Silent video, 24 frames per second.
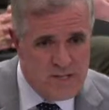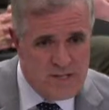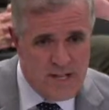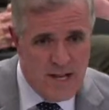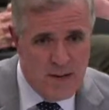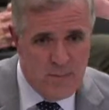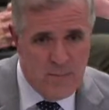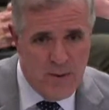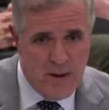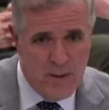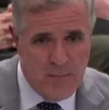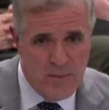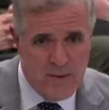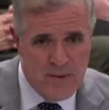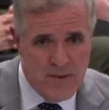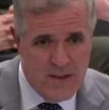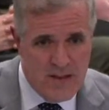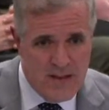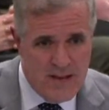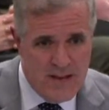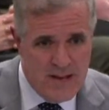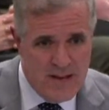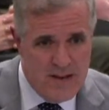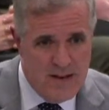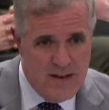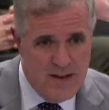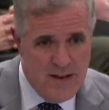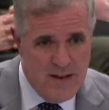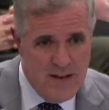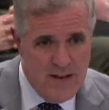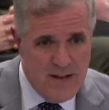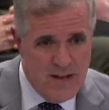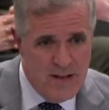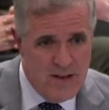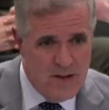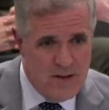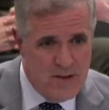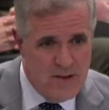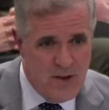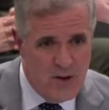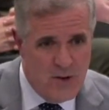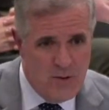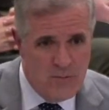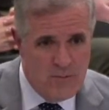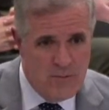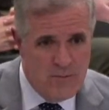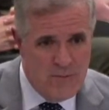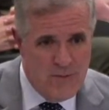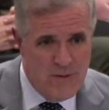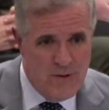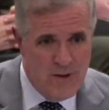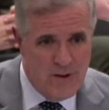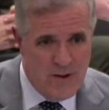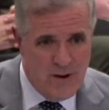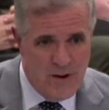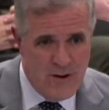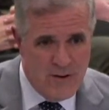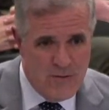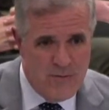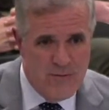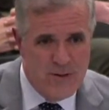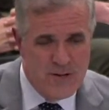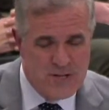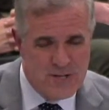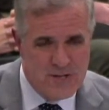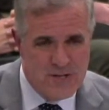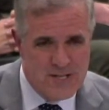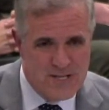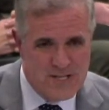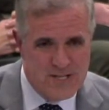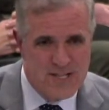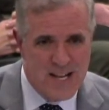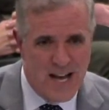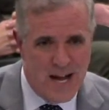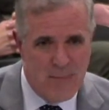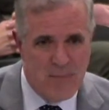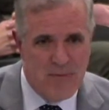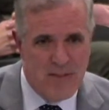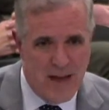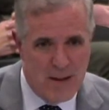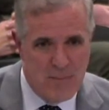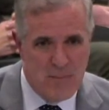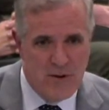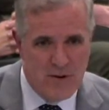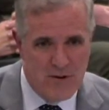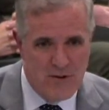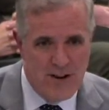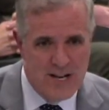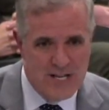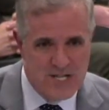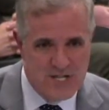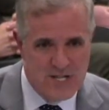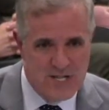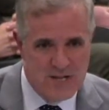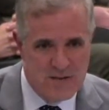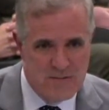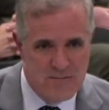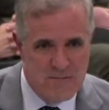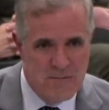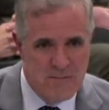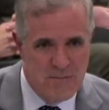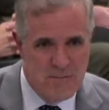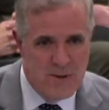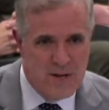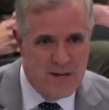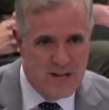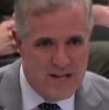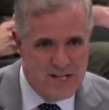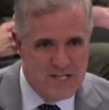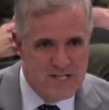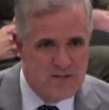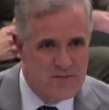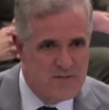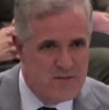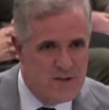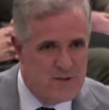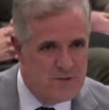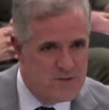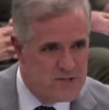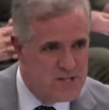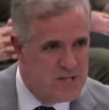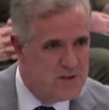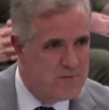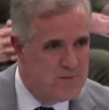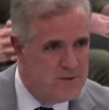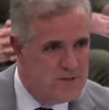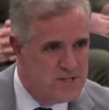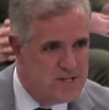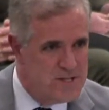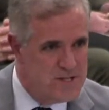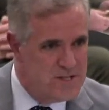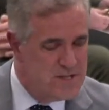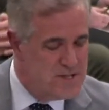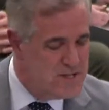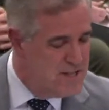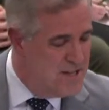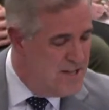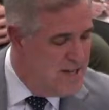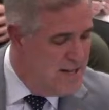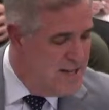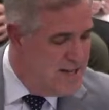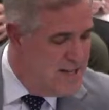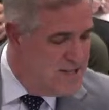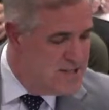want to step up and lead, don't artificially stop that progression because of those differences.